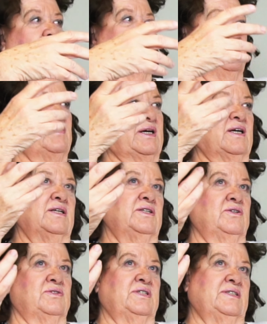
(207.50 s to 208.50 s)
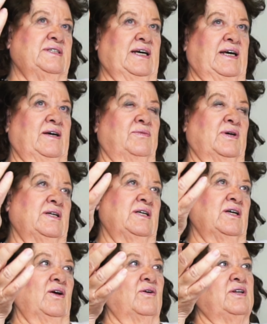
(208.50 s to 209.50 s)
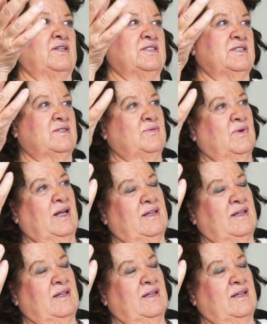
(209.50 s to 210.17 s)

what am I going to do today, and you just,